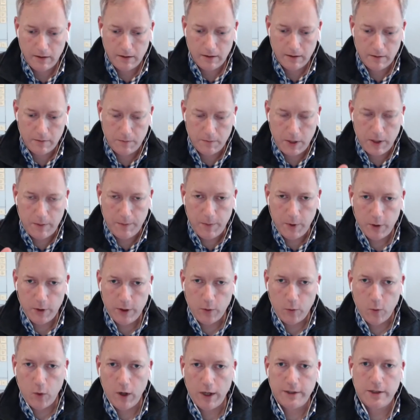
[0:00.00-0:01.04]
people that
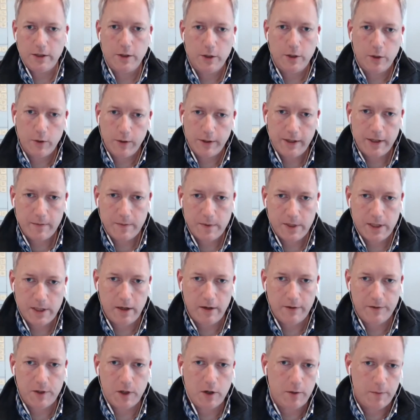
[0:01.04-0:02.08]
want to do it
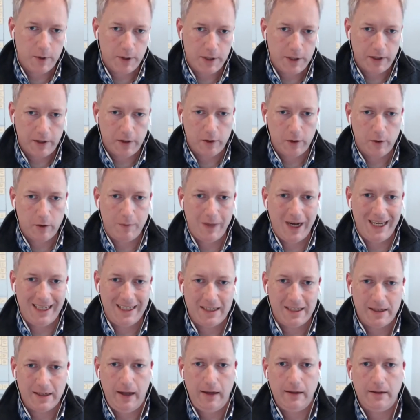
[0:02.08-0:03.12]
themselves are a particular
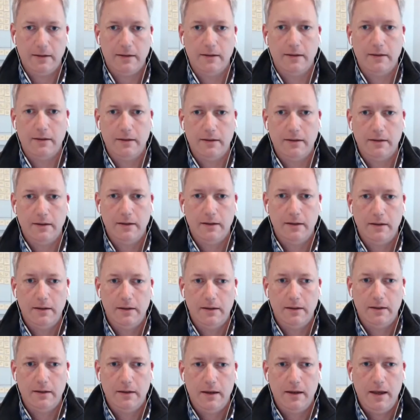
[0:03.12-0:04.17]
mindset.
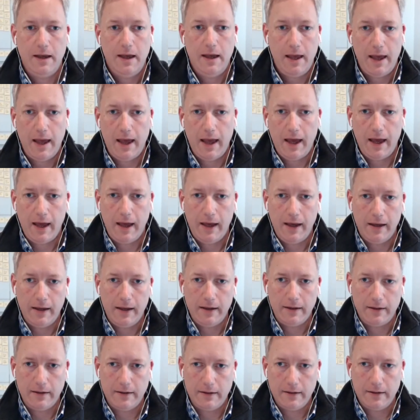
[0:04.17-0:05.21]

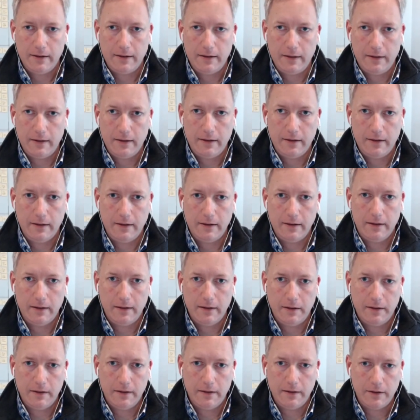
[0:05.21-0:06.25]
And
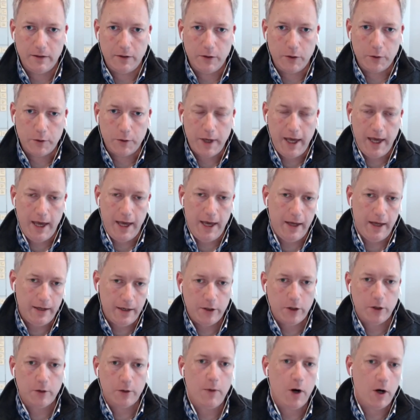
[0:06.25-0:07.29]
you can, in
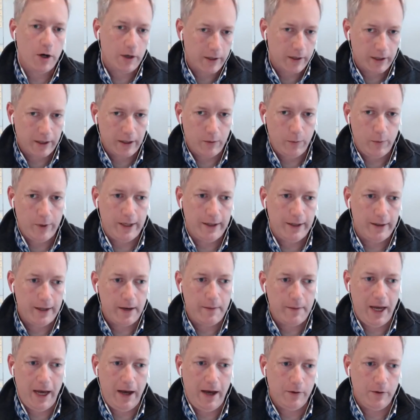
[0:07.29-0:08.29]
your marketing, weed them out.